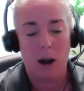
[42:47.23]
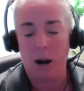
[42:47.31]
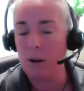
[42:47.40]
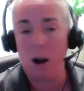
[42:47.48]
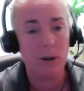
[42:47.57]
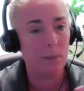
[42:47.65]

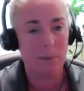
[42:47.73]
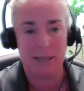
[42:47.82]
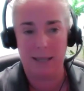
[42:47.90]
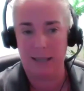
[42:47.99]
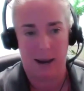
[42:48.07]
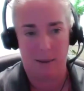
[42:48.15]
are already
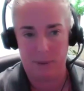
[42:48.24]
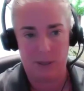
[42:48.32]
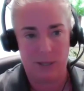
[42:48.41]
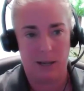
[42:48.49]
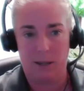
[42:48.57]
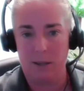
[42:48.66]
being
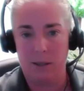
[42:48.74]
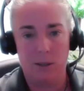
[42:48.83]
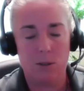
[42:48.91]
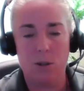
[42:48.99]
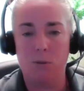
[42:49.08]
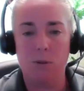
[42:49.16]
compensated,
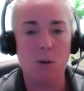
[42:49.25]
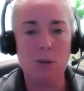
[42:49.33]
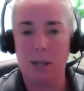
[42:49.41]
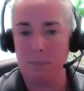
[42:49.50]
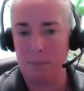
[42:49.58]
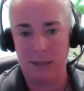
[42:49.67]
and so no
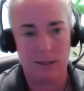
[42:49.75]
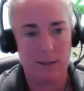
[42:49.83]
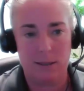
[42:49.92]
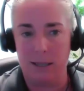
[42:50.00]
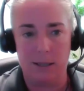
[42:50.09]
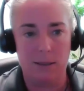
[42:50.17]
tipping
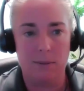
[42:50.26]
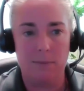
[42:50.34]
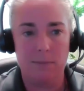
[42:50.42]
is needed.